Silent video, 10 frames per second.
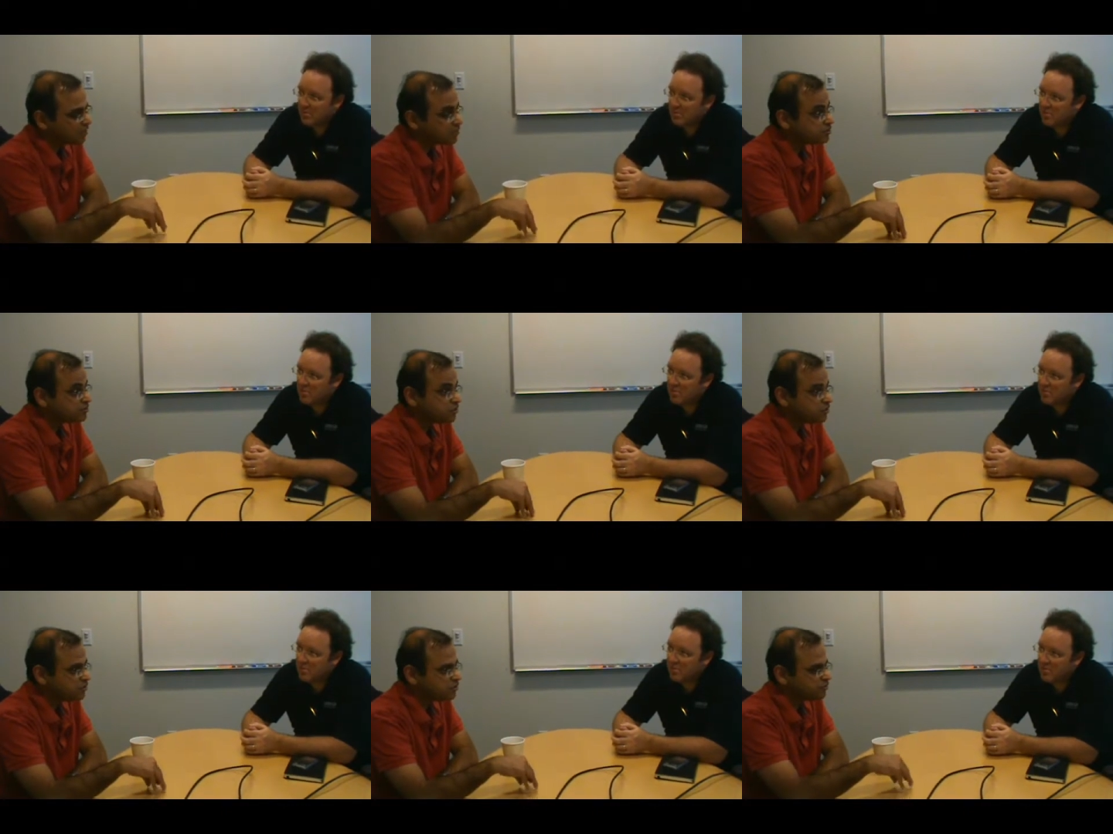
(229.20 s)

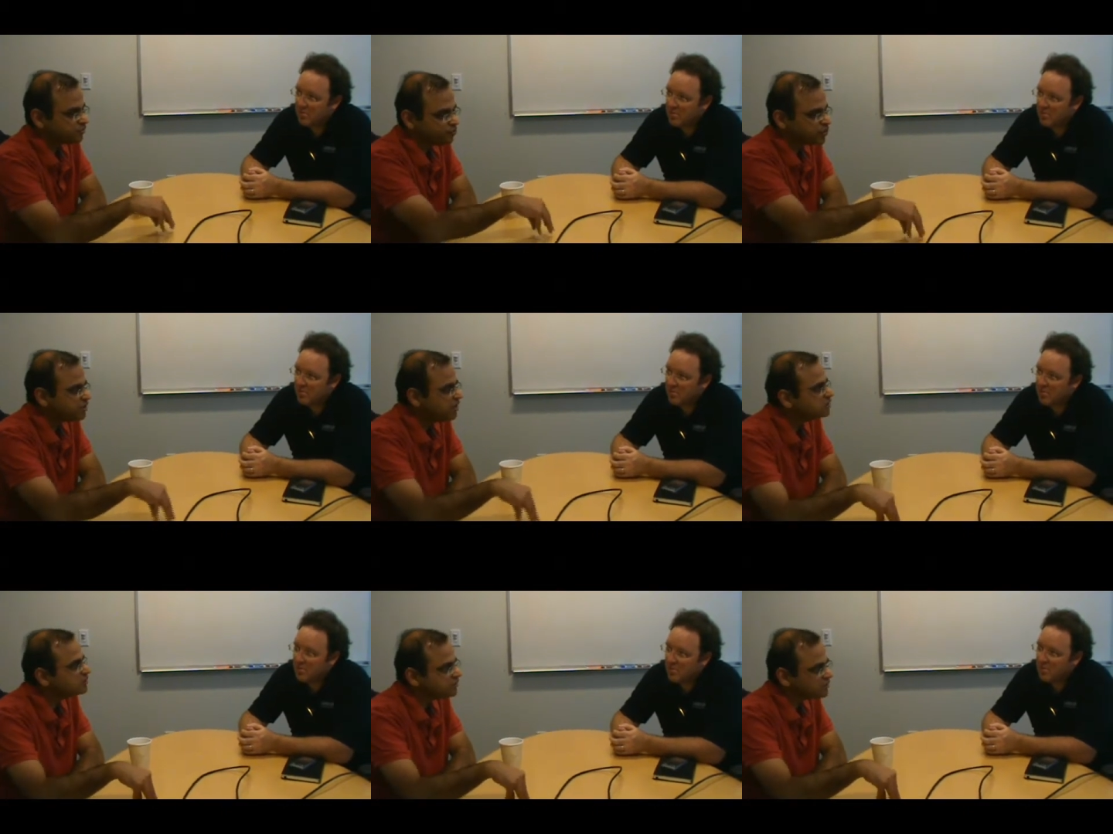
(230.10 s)
Speaker 1: also which
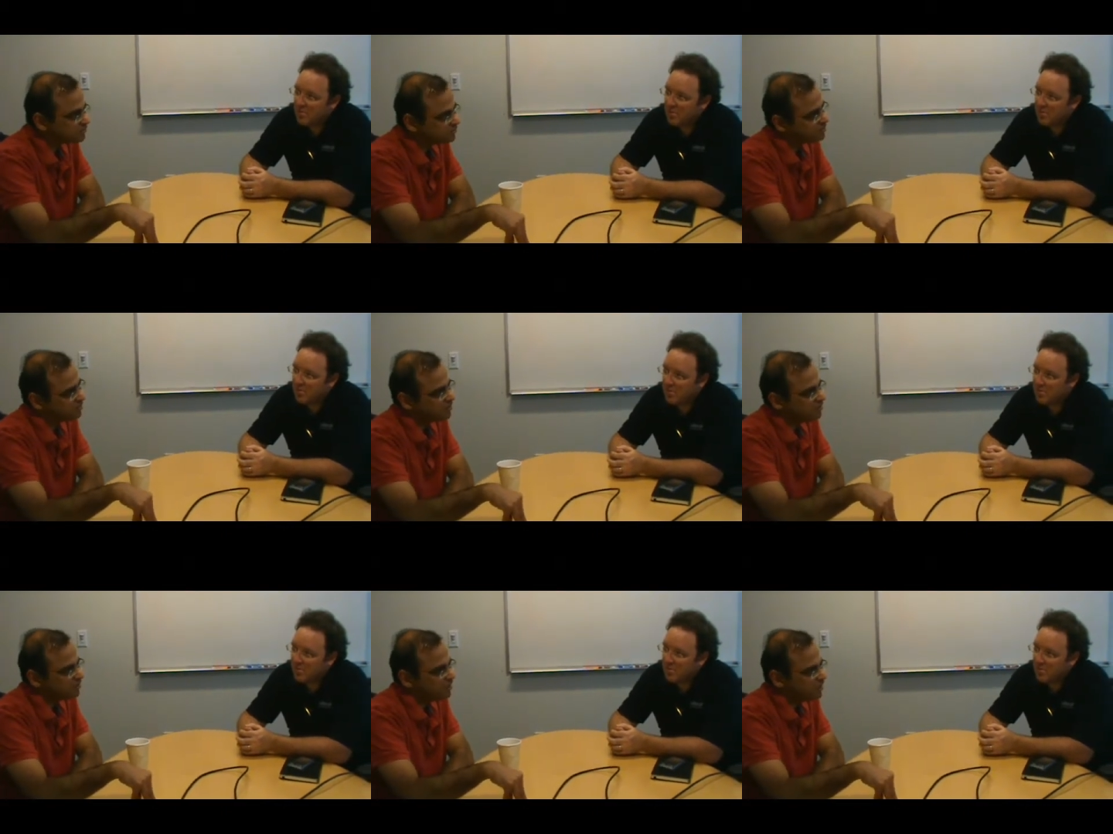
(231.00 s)
other
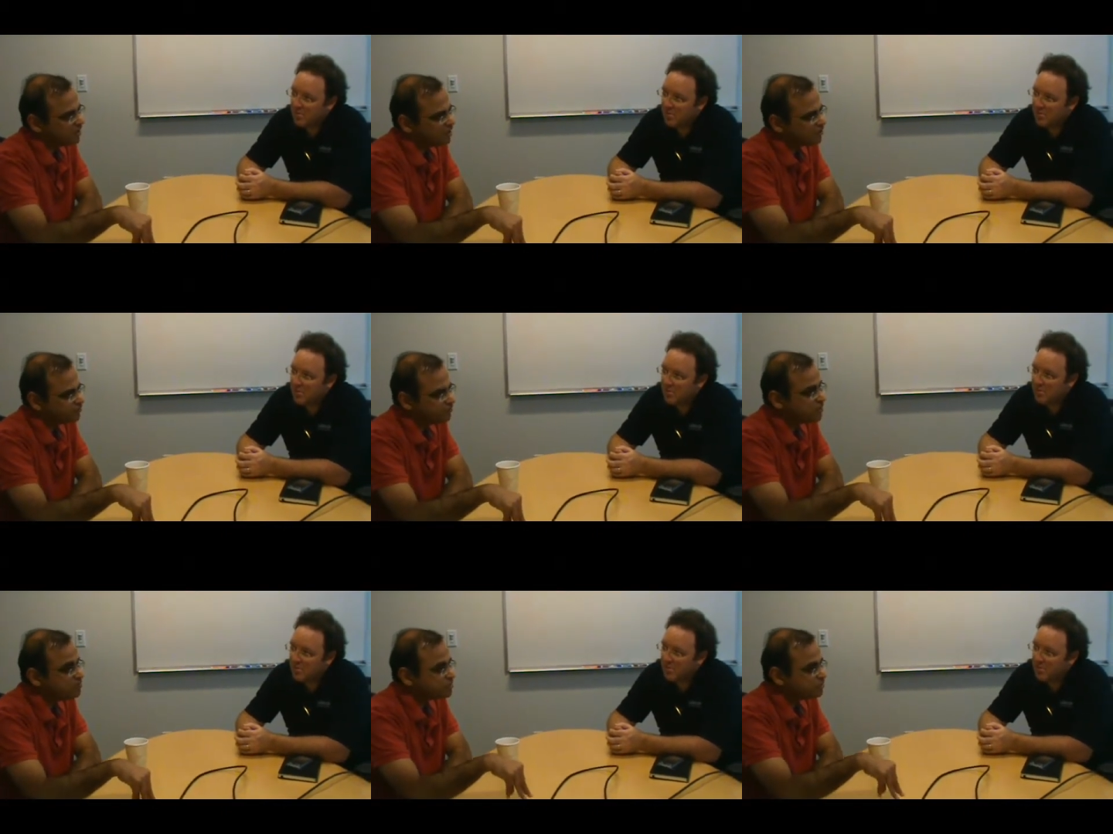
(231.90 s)
uh,
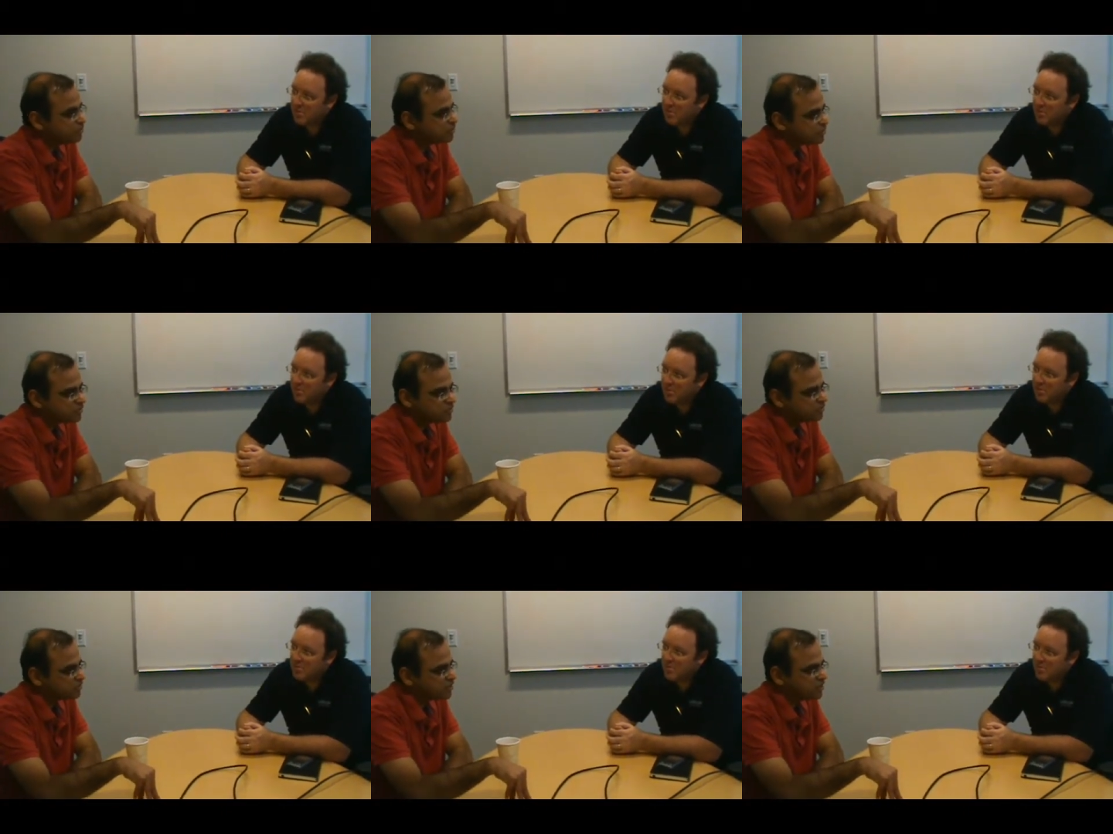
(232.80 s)
VMs in your
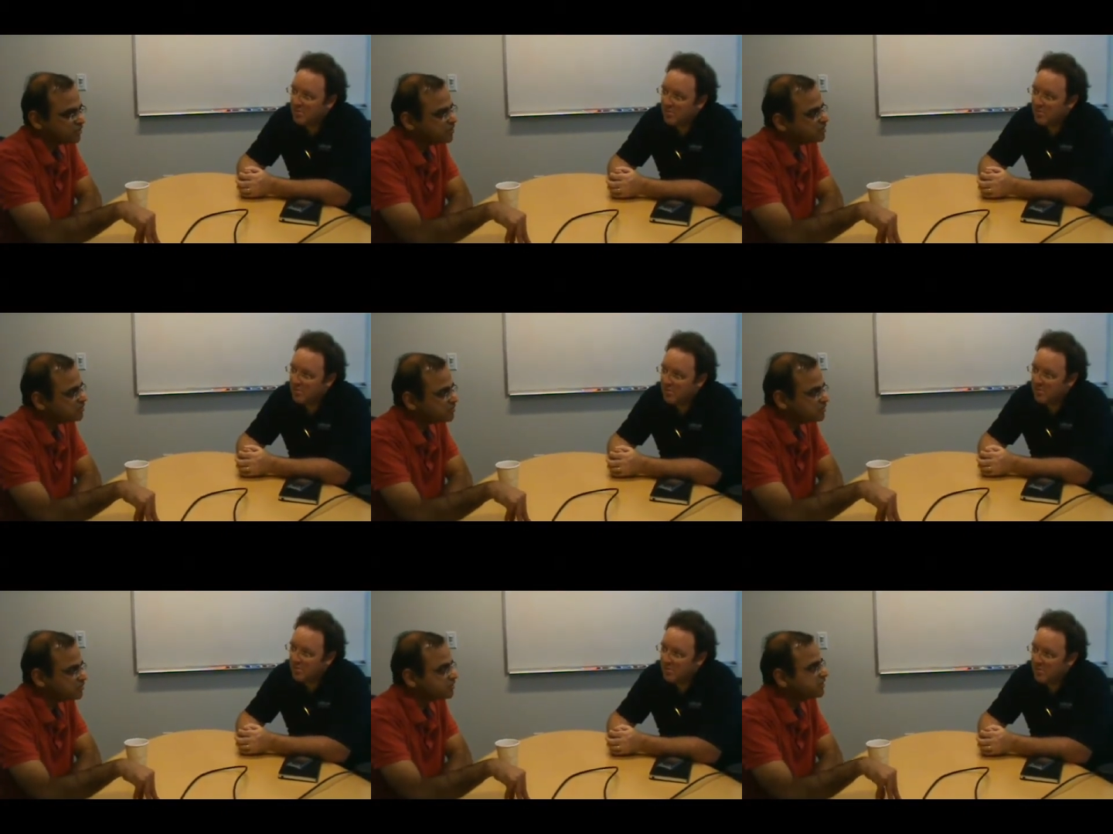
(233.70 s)
uh, data
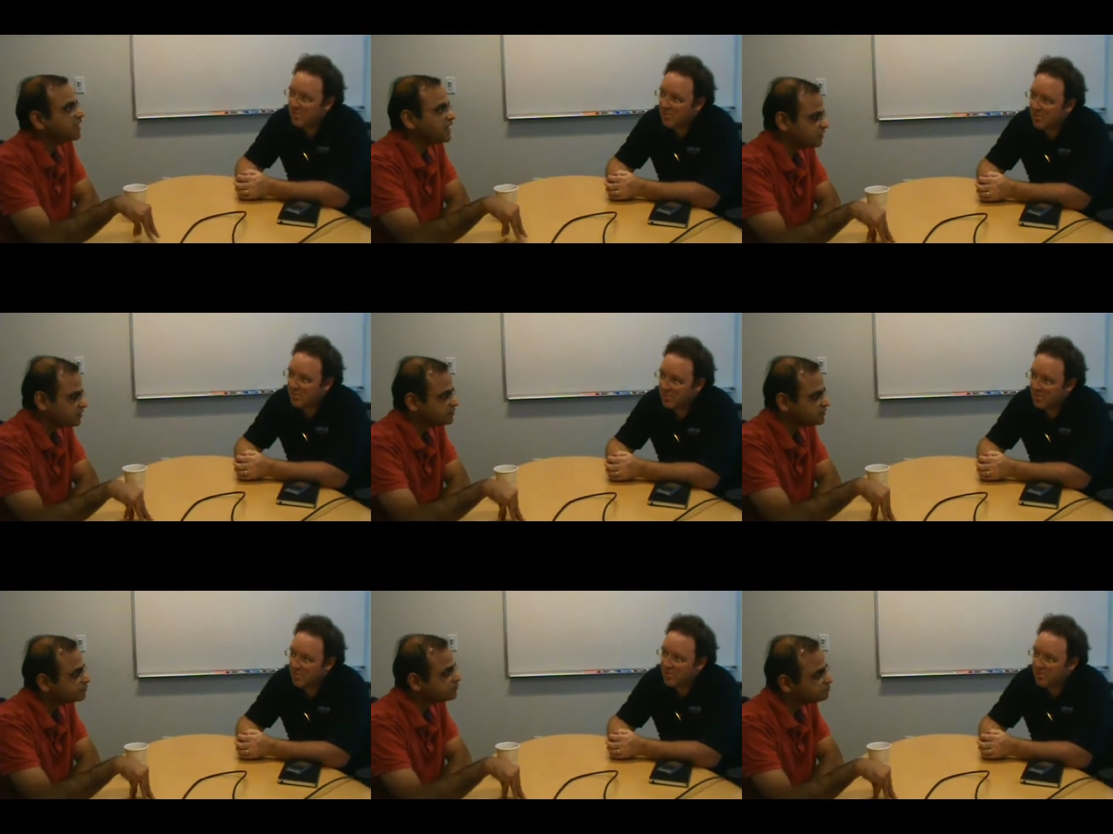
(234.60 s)
center can
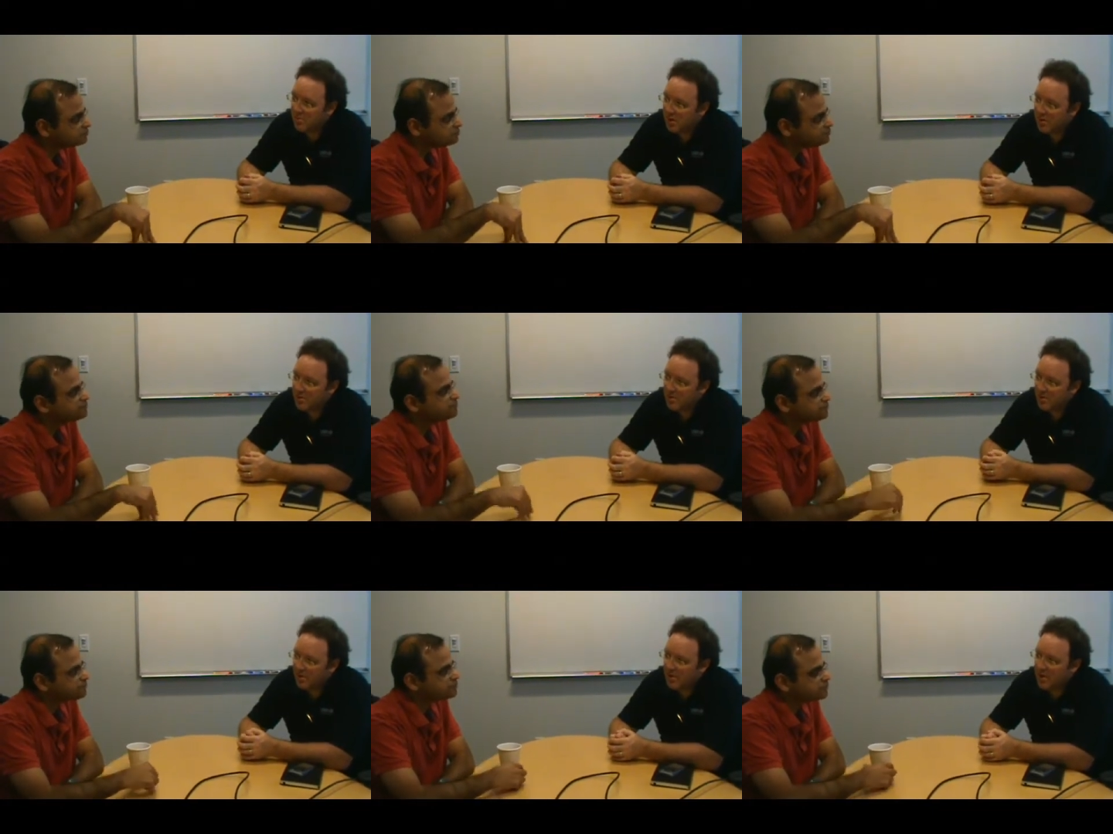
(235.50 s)
access
Speaker 2: you. Right,
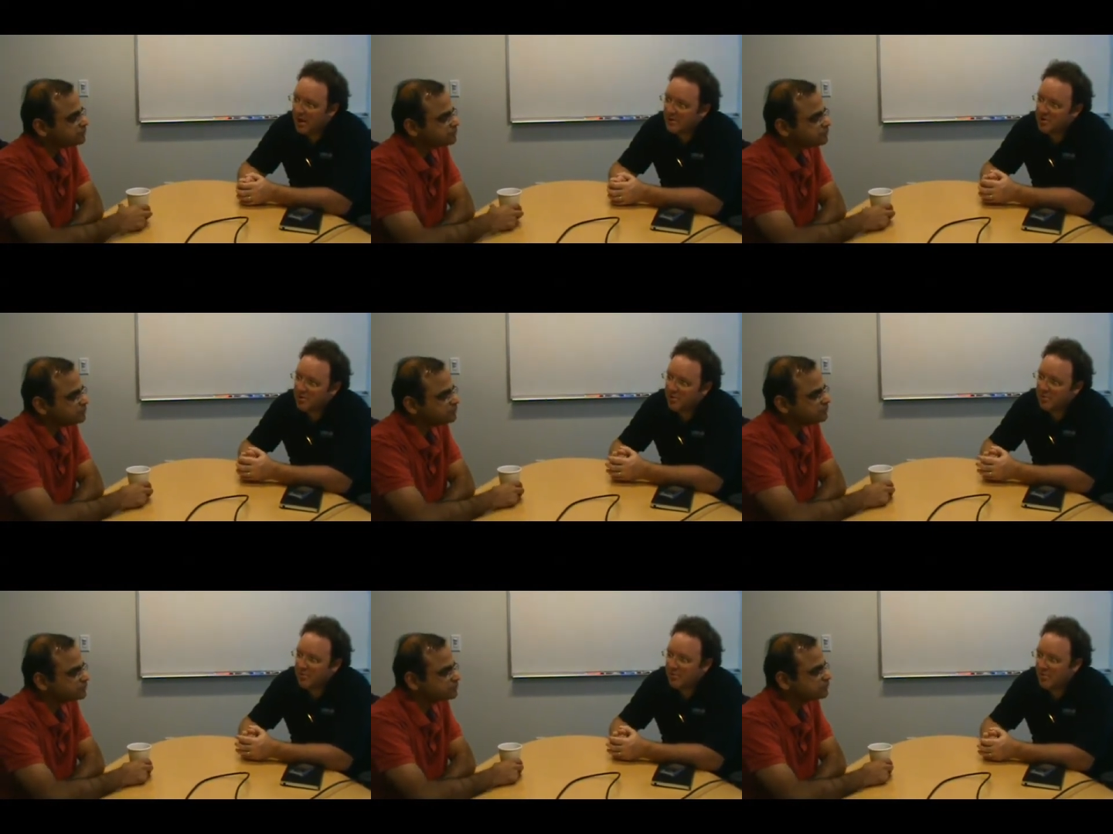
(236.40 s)
and
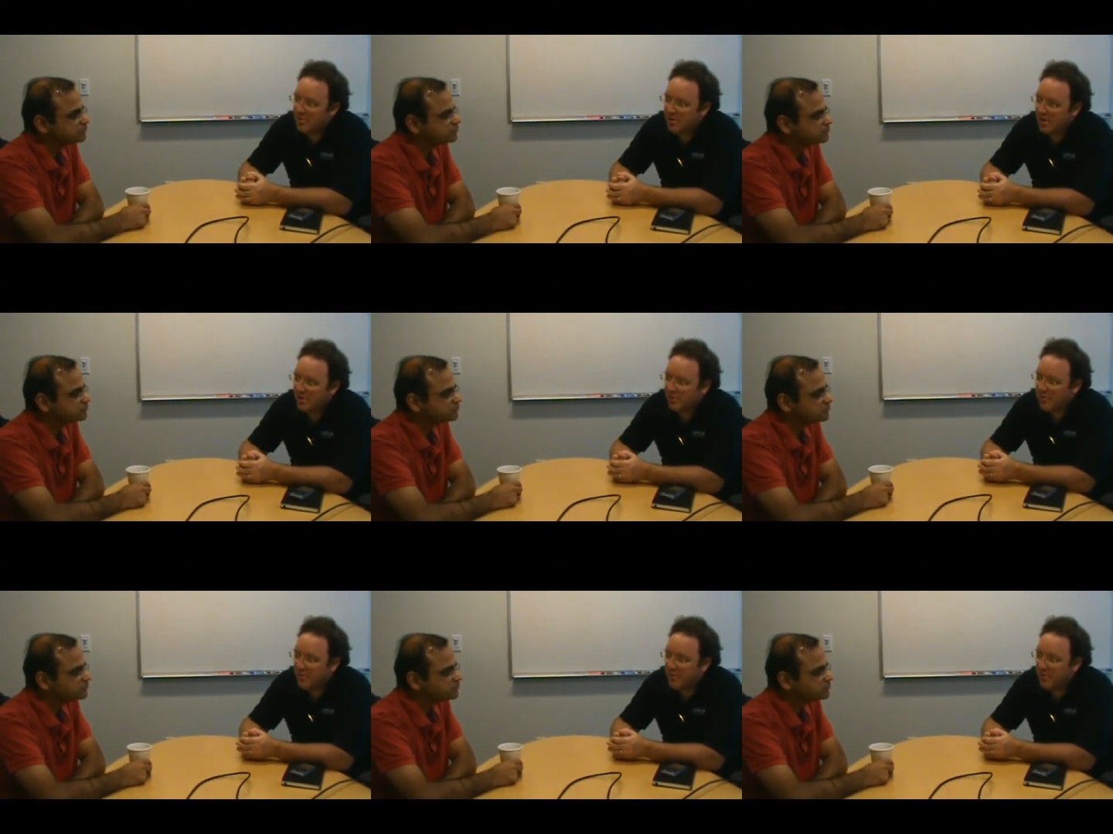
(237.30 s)
so you know,